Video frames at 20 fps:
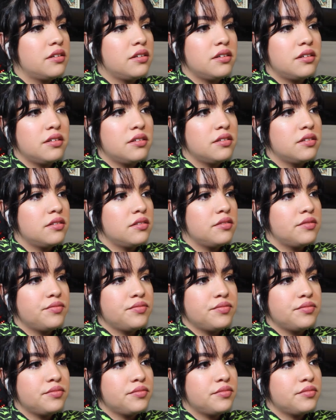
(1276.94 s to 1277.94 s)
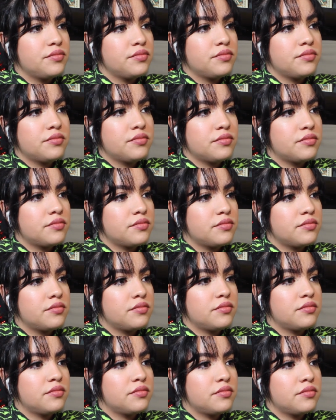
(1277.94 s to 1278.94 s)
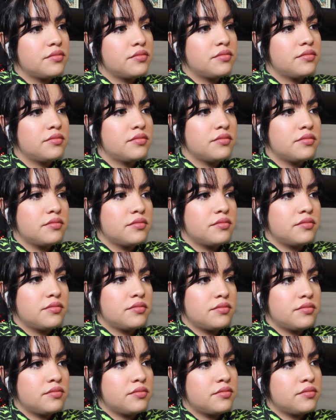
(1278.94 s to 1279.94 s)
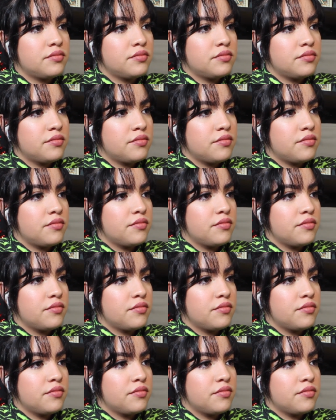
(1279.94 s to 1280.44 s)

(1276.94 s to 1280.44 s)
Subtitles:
(silence)